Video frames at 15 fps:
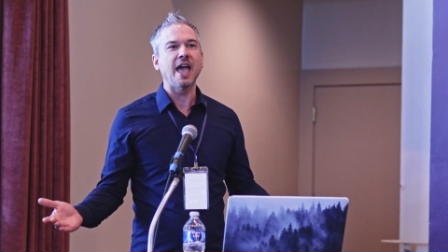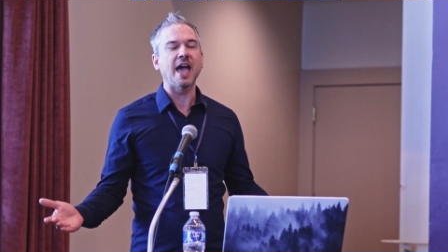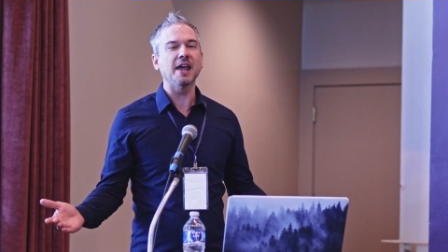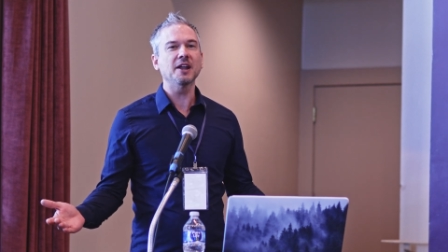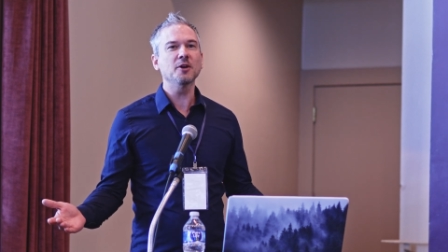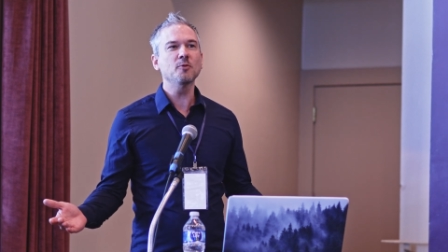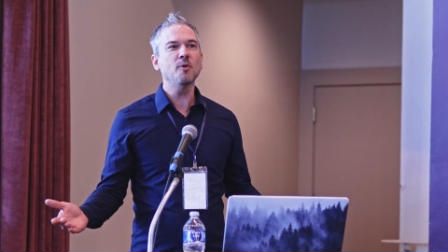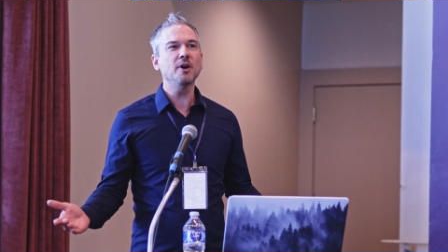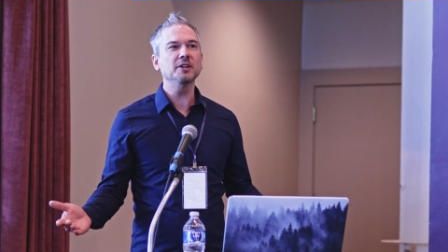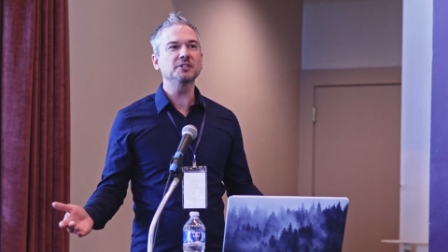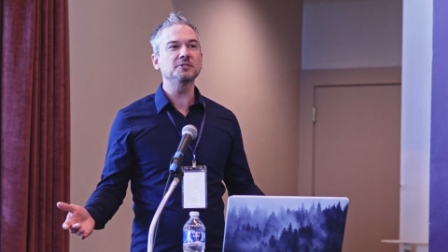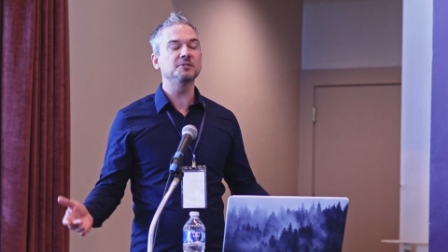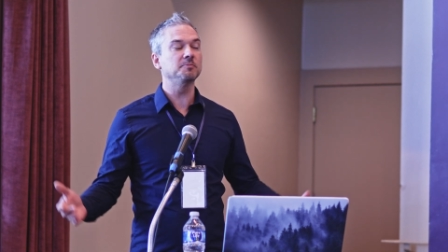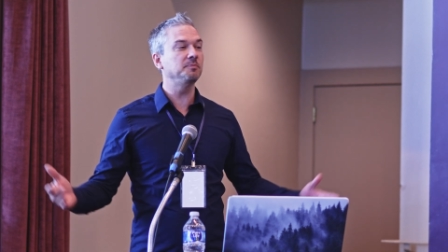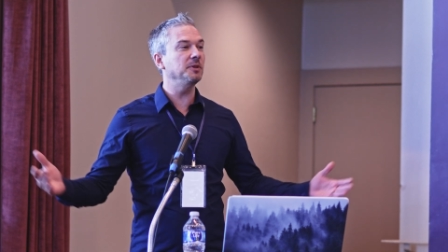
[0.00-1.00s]
And I
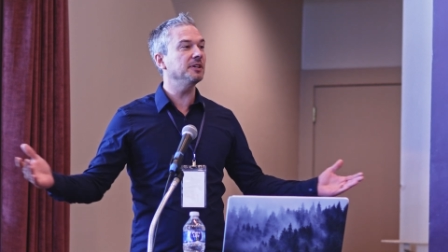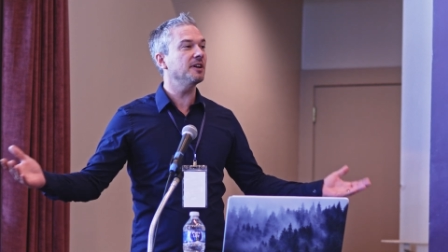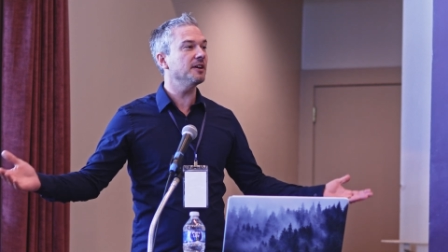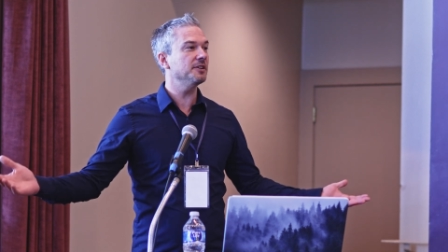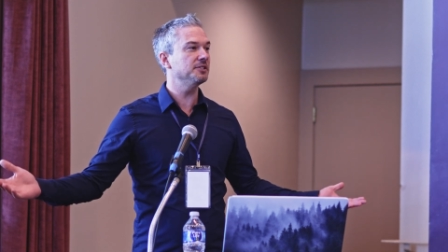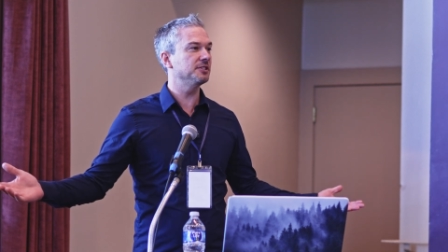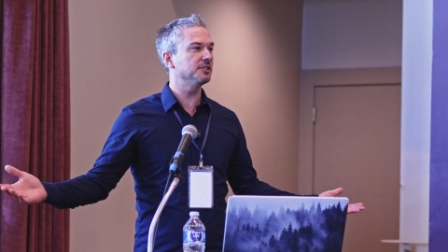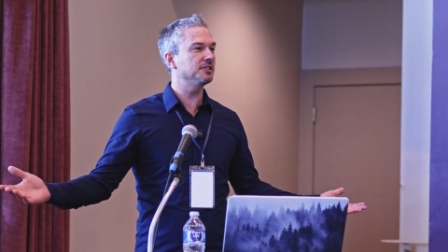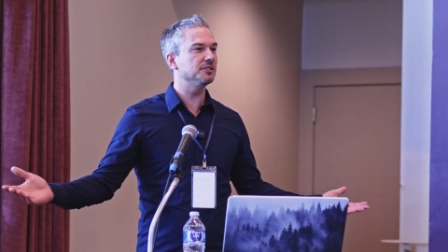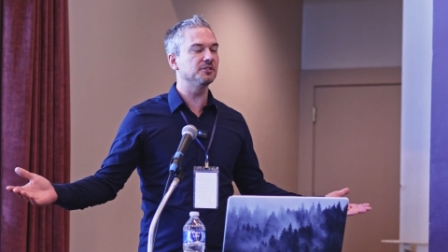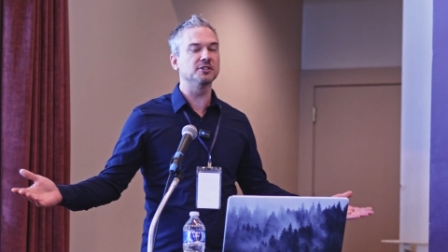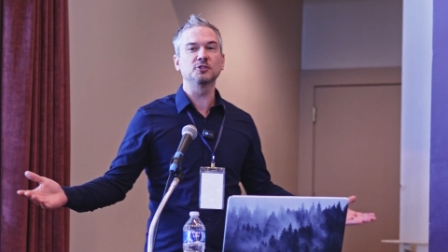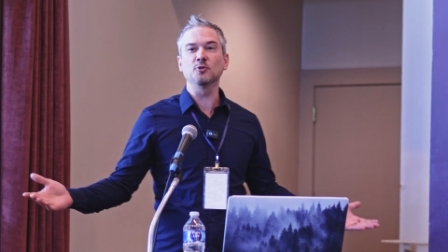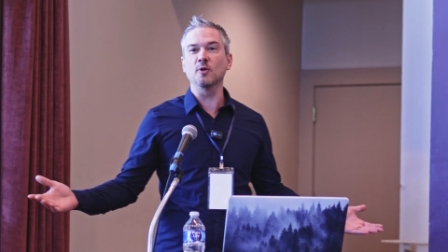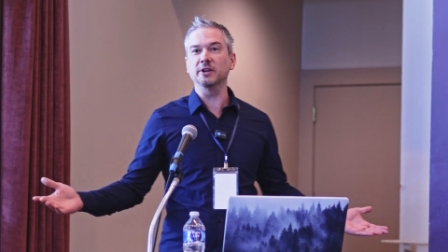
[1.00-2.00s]
want, because this is
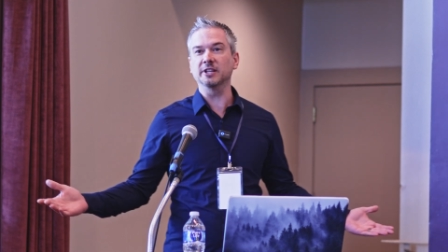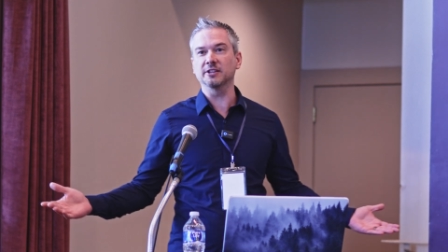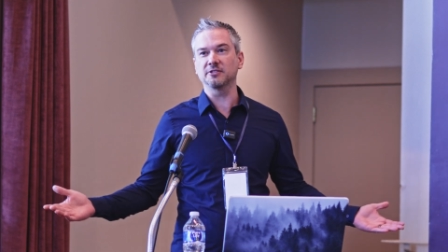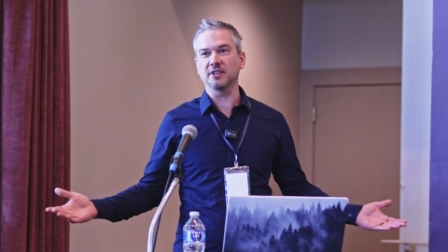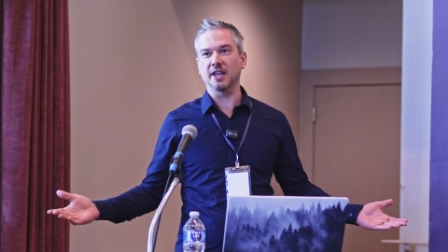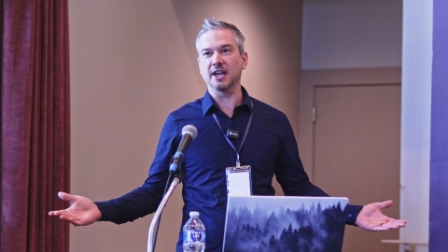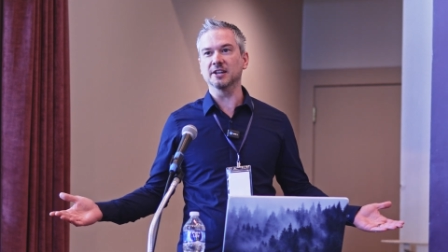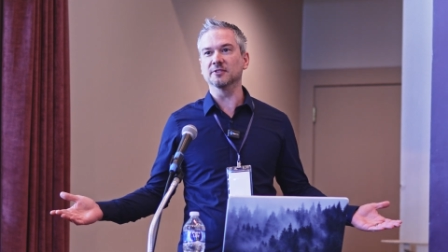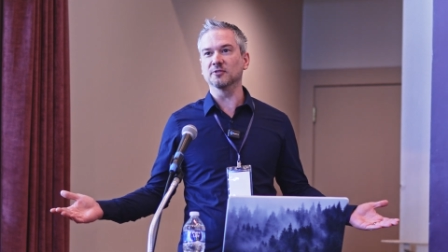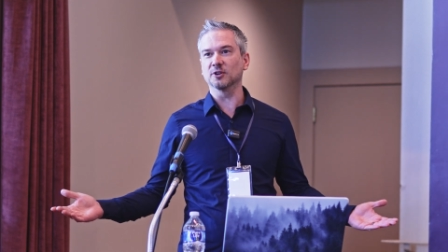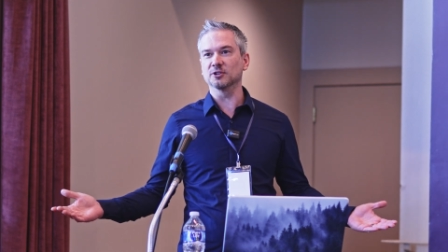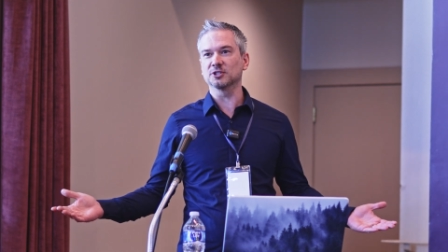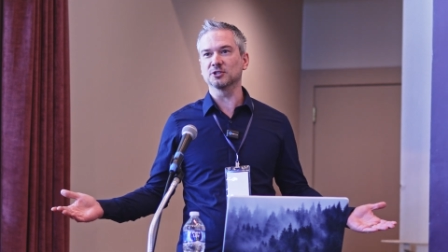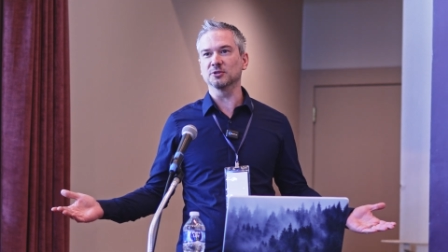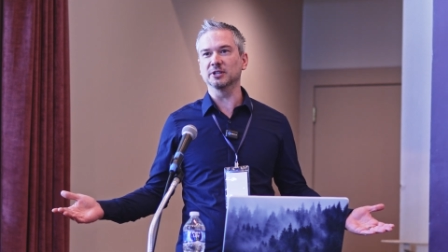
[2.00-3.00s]
the 20th
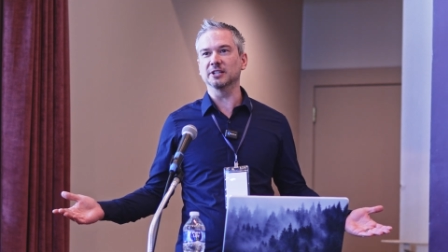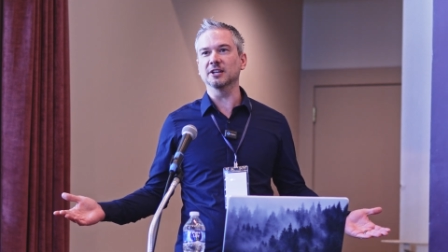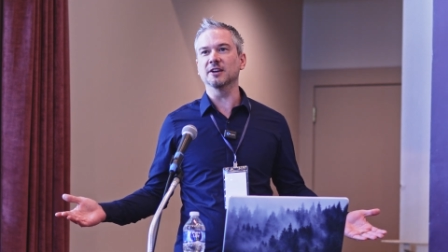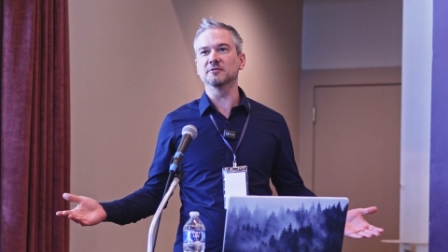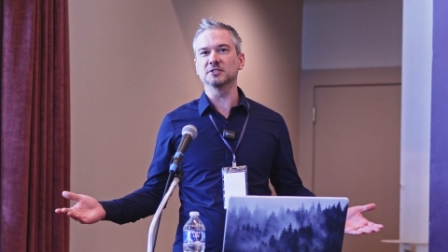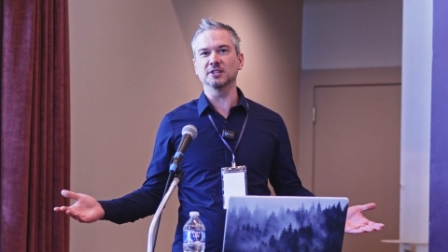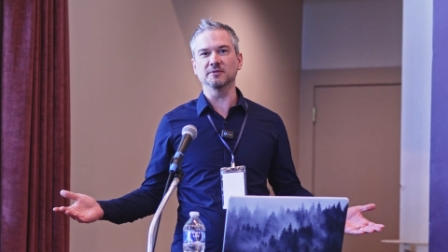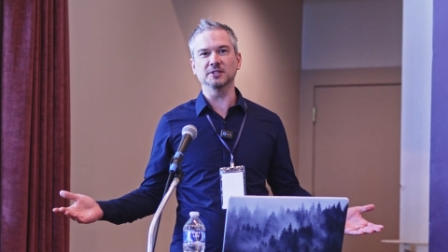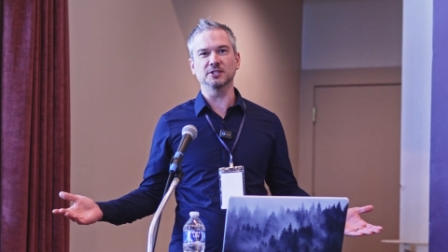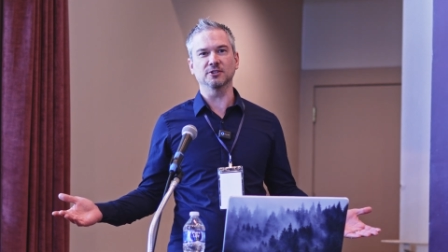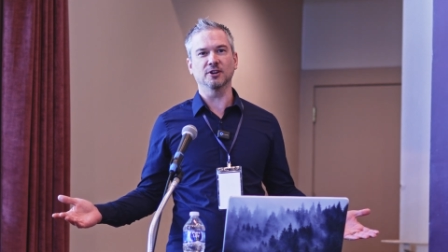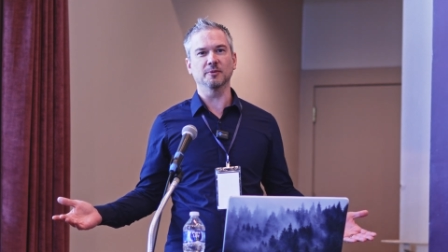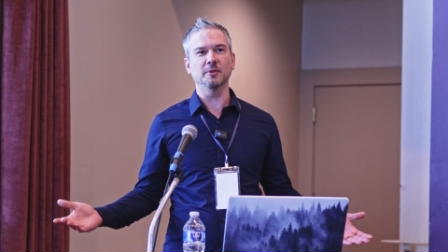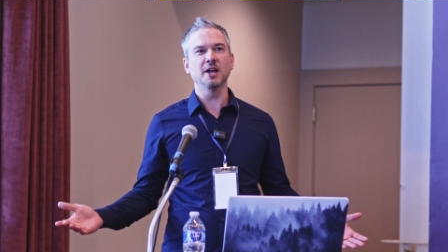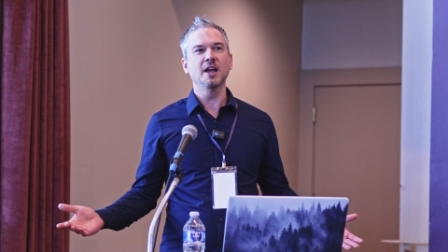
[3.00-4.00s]
anniversary of
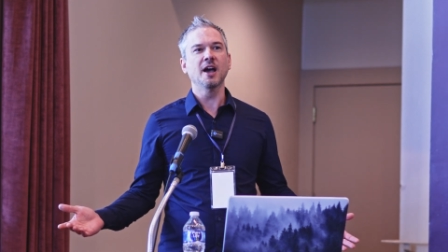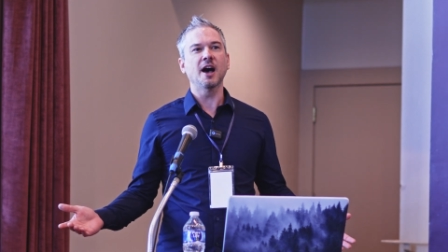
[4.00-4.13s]
CiviCRM,